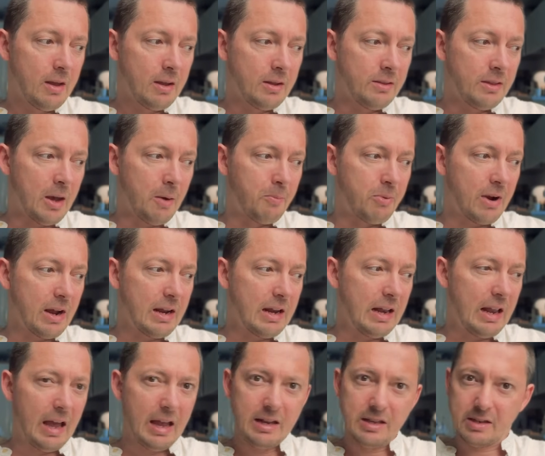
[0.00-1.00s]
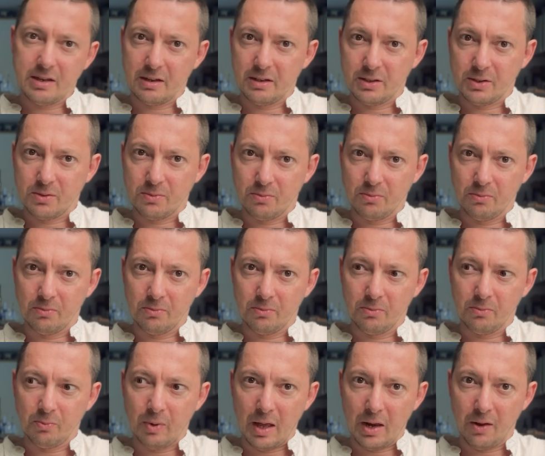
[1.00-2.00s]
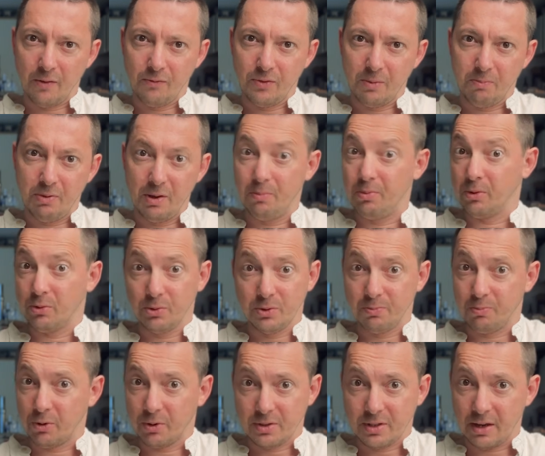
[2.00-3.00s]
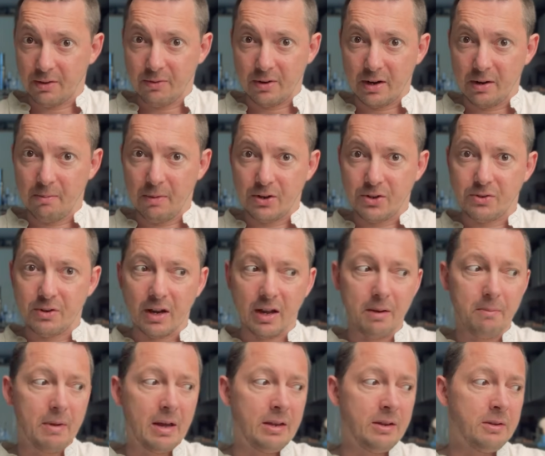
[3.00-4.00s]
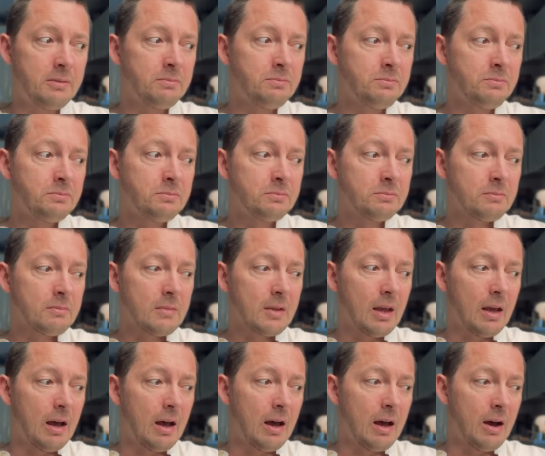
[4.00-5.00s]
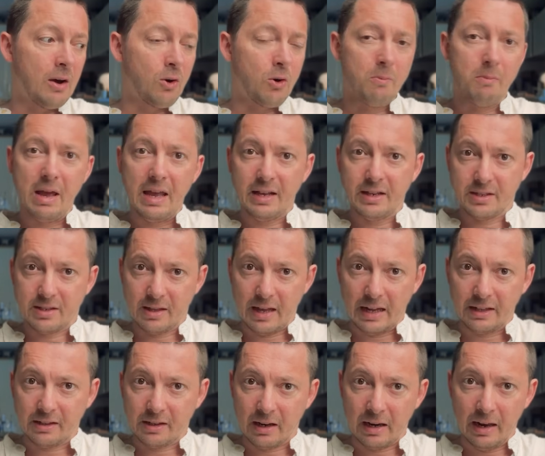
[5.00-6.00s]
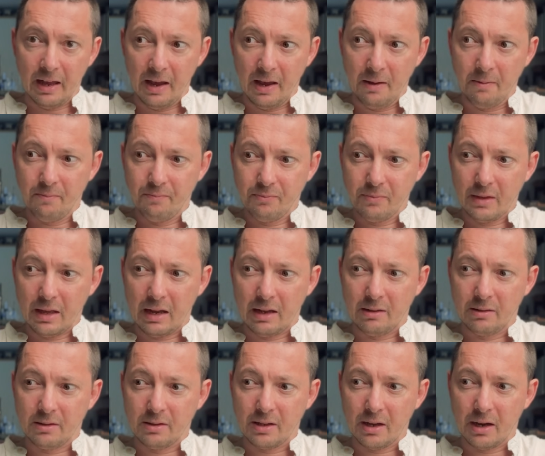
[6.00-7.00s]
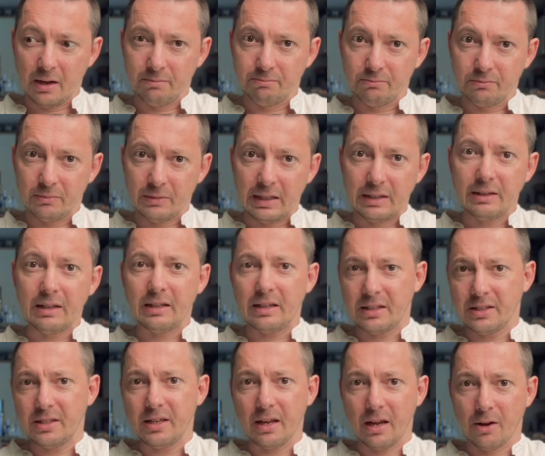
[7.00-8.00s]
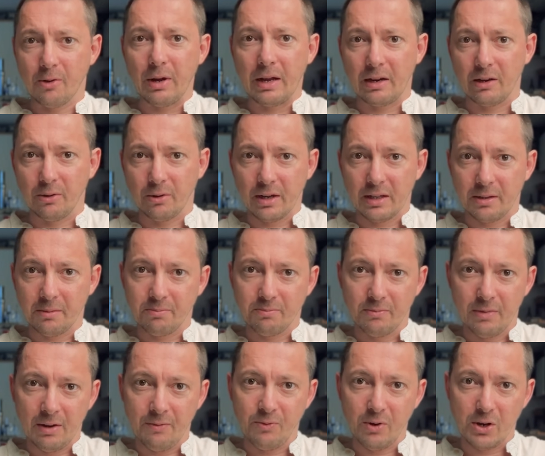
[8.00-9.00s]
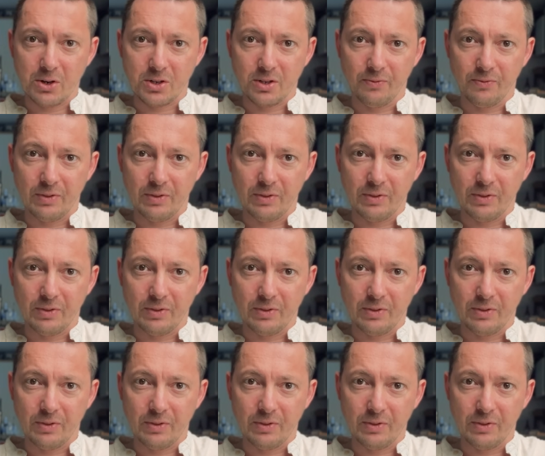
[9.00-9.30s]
Now, Brian Leiter is one of the people whose books I very much recommend, who makes that claim. And let's take a quick look at a version of